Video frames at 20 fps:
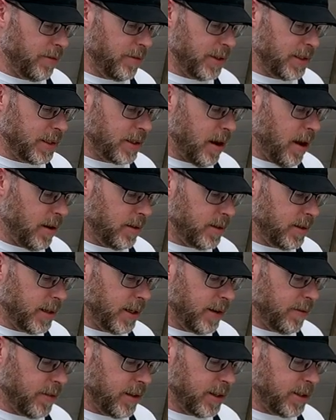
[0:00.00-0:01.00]
the
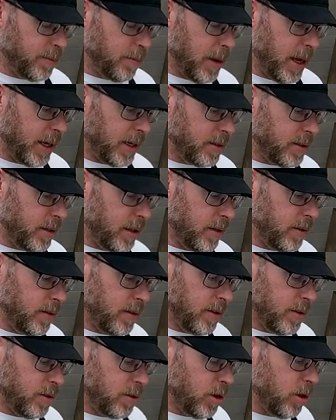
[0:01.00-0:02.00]
viscosity of this mix.
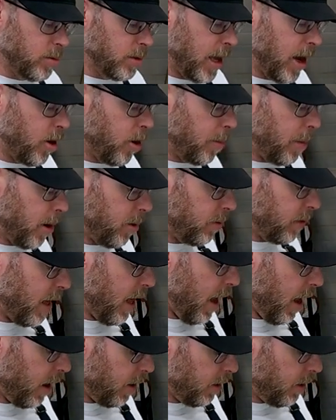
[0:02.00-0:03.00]
There's no doubt about
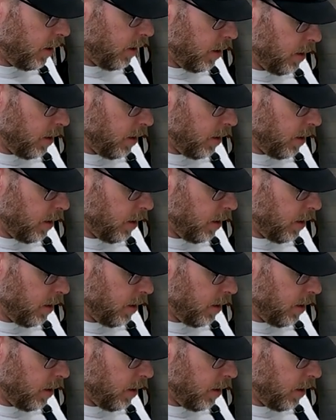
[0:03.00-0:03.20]
that.